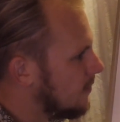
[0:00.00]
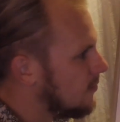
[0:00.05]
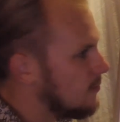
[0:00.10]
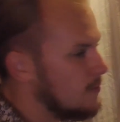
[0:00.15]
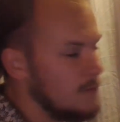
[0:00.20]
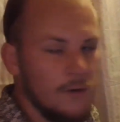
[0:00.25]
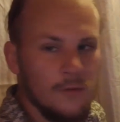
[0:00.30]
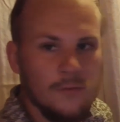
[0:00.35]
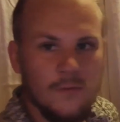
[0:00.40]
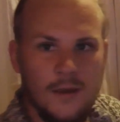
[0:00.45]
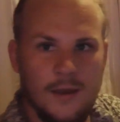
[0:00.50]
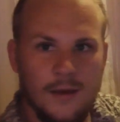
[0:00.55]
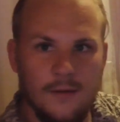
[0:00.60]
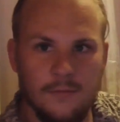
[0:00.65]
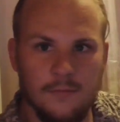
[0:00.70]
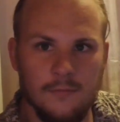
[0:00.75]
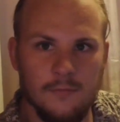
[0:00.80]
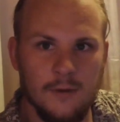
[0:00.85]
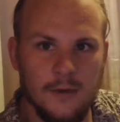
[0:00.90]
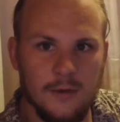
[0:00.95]
that you don't
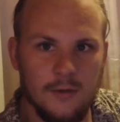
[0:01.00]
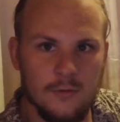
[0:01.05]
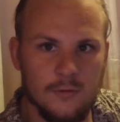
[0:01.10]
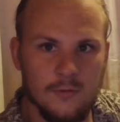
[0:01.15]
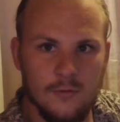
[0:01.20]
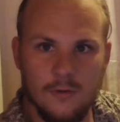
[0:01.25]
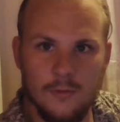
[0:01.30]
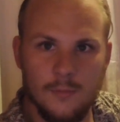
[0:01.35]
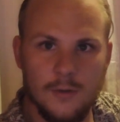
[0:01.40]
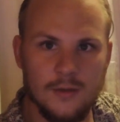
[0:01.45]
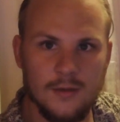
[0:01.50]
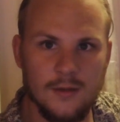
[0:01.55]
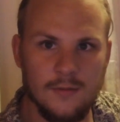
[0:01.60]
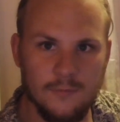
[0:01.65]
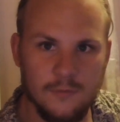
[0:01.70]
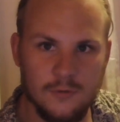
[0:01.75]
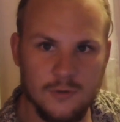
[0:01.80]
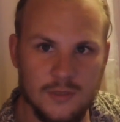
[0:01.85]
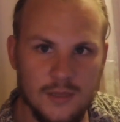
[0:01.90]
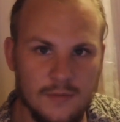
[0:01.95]
have when you talk about that
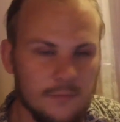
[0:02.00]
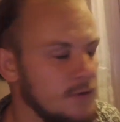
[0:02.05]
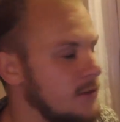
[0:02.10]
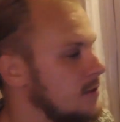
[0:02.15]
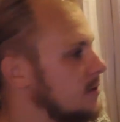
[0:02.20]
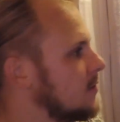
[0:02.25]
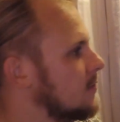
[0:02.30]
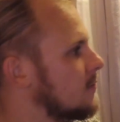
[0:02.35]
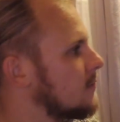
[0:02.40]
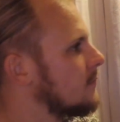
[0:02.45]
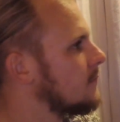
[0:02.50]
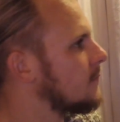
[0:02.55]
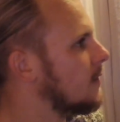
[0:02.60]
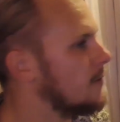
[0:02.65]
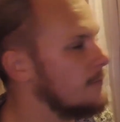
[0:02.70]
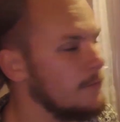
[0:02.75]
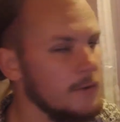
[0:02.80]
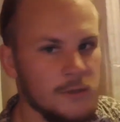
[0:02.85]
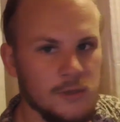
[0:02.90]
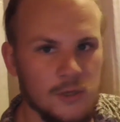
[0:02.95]
first definition,
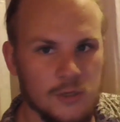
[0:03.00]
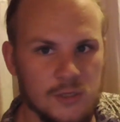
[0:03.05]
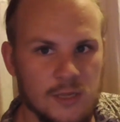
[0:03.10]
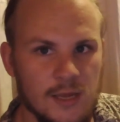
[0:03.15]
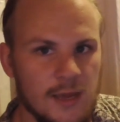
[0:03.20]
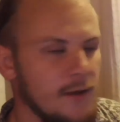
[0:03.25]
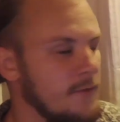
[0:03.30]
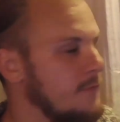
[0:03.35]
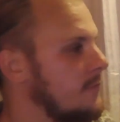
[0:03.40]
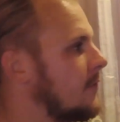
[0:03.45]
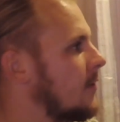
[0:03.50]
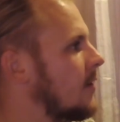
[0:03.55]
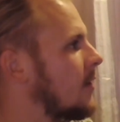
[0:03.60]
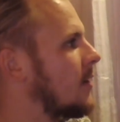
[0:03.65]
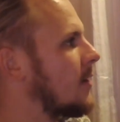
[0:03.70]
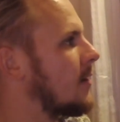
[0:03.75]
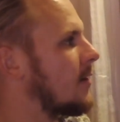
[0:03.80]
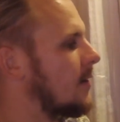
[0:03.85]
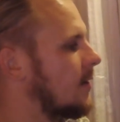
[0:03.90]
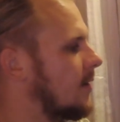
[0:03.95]
where we just have
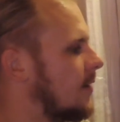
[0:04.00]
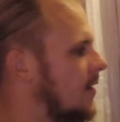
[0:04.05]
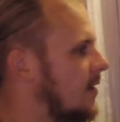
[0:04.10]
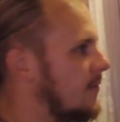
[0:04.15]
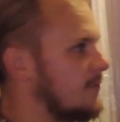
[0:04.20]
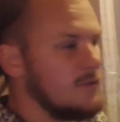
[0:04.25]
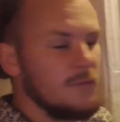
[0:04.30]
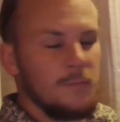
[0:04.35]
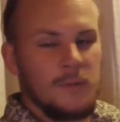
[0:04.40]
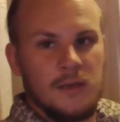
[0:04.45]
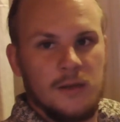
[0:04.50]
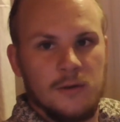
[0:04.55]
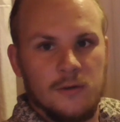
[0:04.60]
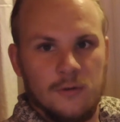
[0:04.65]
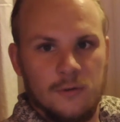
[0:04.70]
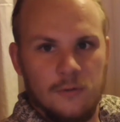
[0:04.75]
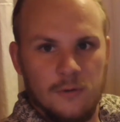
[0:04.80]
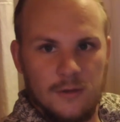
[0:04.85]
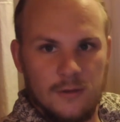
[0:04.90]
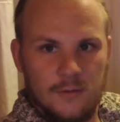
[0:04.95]
a left speaker
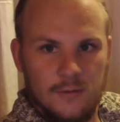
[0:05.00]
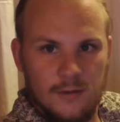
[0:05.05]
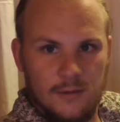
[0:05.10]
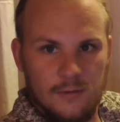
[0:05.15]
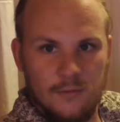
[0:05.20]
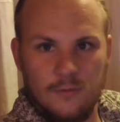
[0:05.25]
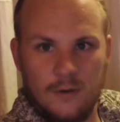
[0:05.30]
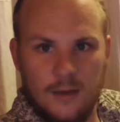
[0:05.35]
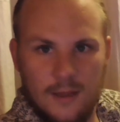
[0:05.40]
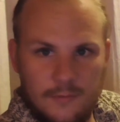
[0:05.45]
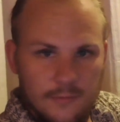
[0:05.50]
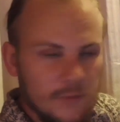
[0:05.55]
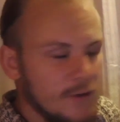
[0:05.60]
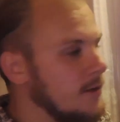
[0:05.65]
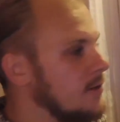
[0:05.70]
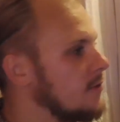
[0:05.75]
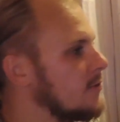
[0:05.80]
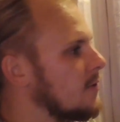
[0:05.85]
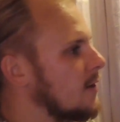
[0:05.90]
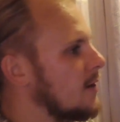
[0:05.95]
going into a left
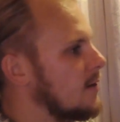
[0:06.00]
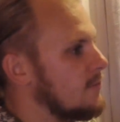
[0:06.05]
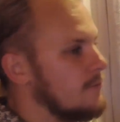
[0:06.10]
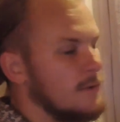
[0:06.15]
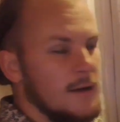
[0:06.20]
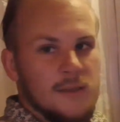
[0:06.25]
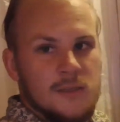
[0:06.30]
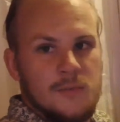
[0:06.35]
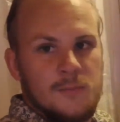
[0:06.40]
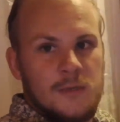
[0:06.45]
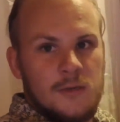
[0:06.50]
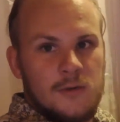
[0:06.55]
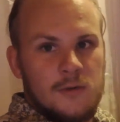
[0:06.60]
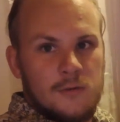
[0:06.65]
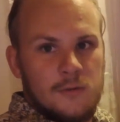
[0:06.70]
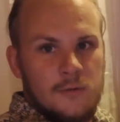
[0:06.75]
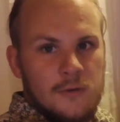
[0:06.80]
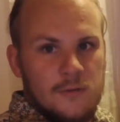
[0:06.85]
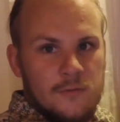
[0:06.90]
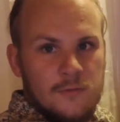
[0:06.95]
ear and a right speaker
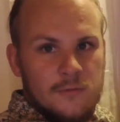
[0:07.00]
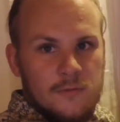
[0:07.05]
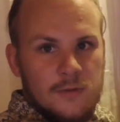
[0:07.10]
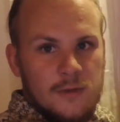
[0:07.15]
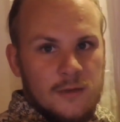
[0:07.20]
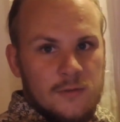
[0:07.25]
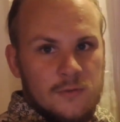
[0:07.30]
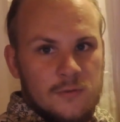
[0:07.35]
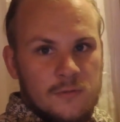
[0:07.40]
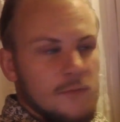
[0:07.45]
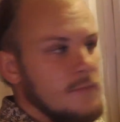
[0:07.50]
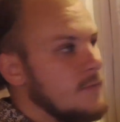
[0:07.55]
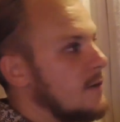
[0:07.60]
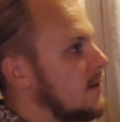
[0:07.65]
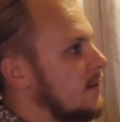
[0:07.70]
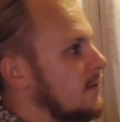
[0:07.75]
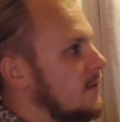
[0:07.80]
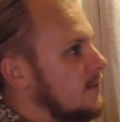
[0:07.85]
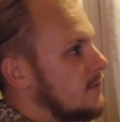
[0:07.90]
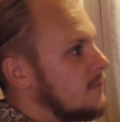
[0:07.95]
going into a
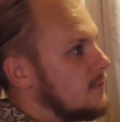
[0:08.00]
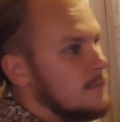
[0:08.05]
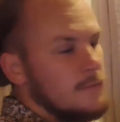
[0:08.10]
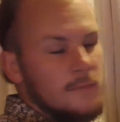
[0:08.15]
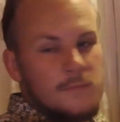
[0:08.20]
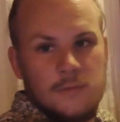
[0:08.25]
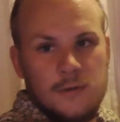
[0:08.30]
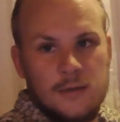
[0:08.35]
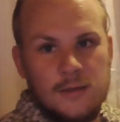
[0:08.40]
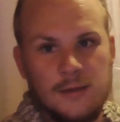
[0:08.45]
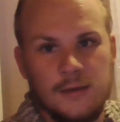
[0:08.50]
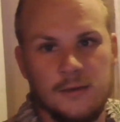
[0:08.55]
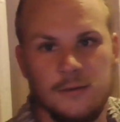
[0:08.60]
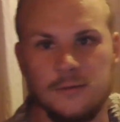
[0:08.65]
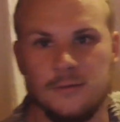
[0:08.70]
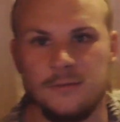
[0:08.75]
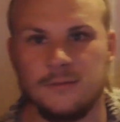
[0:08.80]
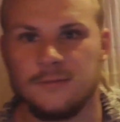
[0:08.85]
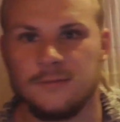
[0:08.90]
right ear, right there.